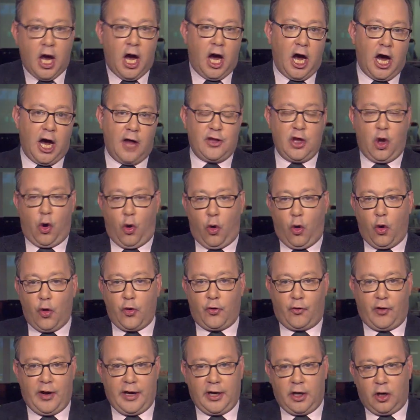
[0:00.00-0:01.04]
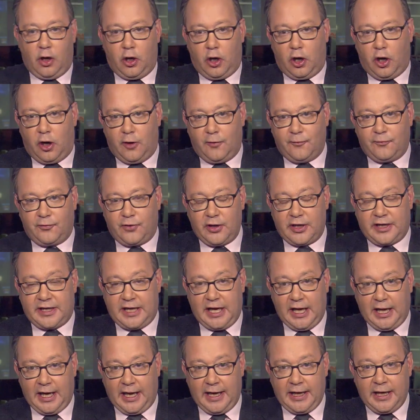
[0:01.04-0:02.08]
uh, the ordering of the
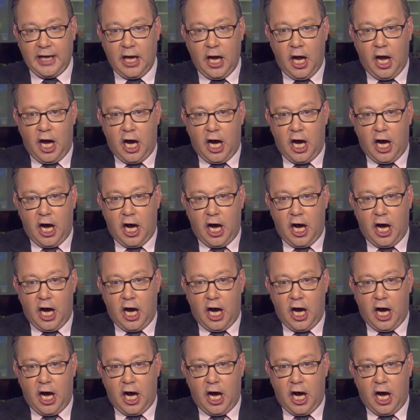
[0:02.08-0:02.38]
killing.